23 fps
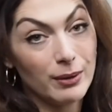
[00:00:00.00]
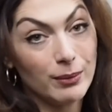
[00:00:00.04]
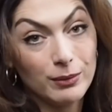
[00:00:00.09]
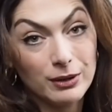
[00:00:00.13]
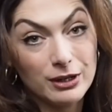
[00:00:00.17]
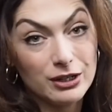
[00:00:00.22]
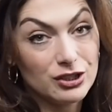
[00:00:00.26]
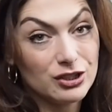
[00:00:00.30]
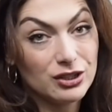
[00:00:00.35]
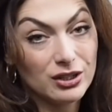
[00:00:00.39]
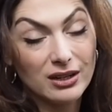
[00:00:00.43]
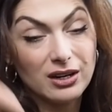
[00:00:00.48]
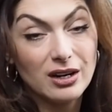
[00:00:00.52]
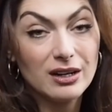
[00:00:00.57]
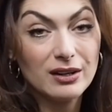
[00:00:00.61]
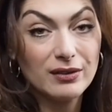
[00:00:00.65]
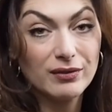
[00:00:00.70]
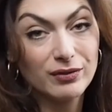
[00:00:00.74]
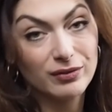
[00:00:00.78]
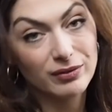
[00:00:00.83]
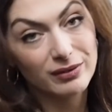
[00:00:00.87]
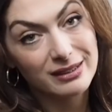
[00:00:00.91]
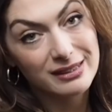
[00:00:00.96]
which kind
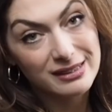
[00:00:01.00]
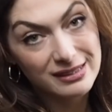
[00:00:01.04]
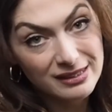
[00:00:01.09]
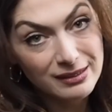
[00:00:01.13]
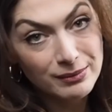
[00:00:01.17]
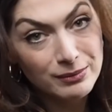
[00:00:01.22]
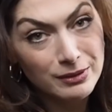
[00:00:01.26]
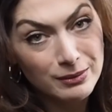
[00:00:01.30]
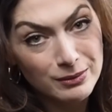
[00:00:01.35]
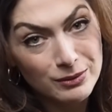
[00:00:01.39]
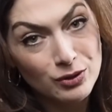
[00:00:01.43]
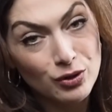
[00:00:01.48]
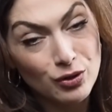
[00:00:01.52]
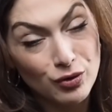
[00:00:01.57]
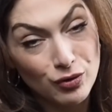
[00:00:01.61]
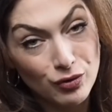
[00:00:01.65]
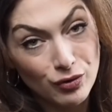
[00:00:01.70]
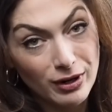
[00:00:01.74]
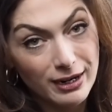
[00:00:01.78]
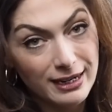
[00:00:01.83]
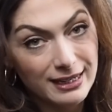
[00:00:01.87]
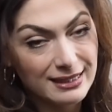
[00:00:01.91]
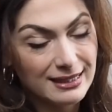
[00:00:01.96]
of can sometimes look
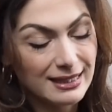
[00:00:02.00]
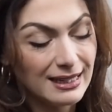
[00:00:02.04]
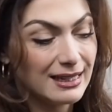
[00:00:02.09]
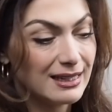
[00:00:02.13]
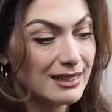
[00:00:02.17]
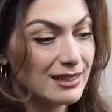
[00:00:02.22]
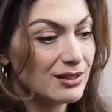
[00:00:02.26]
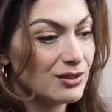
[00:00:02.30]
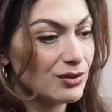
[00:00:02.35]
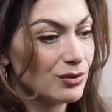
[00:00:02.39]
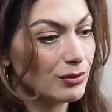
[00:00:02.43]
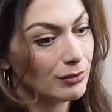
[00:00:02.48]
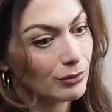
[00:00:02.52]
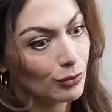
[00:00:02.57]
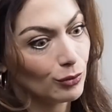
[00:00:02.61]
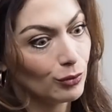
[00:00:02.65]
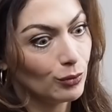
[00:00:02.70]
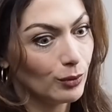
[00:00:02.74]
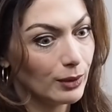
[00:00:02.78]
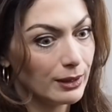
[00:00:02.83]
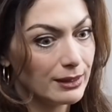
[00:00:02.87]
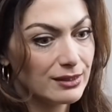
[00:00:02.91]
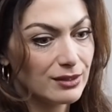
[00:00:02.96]
crazy and is not
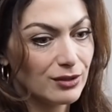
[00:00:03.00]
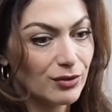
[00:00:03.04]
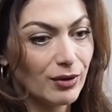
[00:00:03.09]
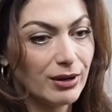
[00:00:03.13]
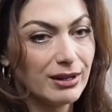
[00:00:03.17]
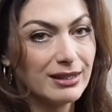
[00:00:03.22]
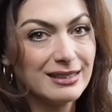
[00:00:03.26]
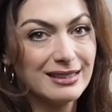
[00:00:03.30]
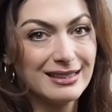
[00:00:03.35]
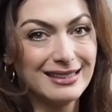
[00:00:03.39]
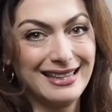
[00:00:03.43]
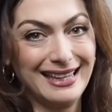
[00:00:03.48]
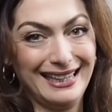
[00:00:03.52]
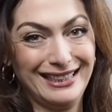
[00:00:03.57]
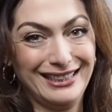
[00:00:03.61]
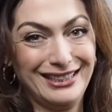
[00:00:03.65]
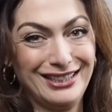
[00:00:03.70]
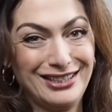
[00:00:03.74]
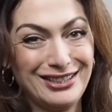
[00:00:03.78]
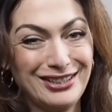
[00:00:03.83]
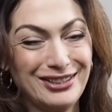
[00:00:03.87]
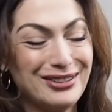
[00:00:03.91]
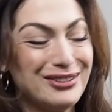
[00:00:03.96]
always the greatest thing to
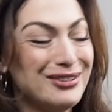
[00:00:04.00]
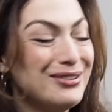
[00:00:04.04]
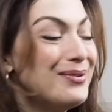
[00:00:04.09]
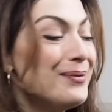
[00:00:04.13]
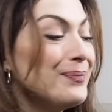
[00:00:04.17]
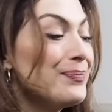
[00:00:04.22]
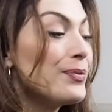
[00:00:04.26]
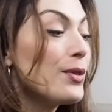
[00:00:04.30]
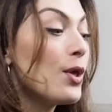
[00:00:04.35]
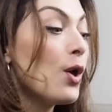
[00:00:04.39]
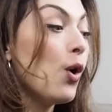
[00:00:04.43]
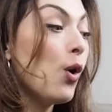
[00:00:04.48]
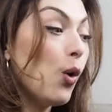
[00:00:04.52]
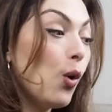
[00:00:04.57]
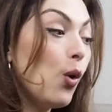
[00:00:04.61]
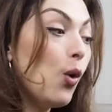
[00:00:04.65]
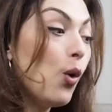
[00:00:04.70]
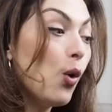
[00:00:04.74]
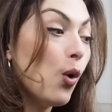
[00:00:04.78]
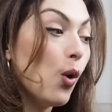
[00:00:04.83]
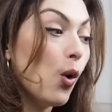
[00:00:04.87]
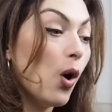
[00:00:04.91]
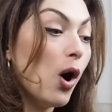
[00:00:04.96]
do,
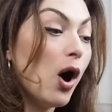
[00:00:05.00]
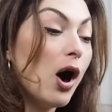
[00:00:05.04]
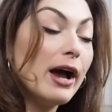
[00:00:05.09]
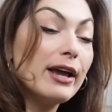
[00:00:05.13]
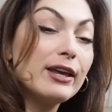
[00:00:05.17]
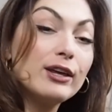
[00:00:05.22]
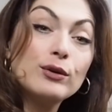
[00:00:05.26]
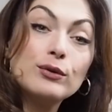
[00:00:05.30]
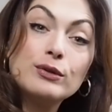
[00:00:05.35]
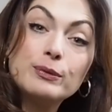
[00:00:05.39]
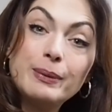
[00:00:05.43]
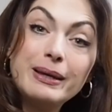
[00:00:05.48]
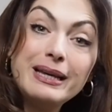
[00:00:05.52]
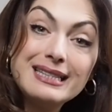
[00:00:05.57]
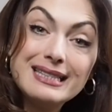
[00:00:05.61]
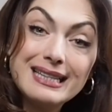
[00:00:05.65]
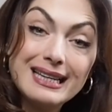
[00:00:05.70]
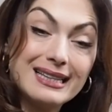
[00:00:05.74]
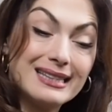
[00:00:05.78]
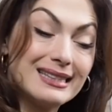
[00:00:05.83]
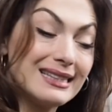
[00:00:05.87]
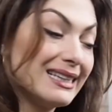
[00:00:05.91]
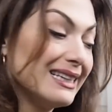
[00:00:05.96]
or I use
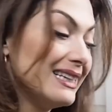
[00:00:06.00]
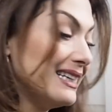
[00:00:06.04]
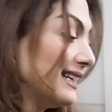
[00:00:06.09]
pieces.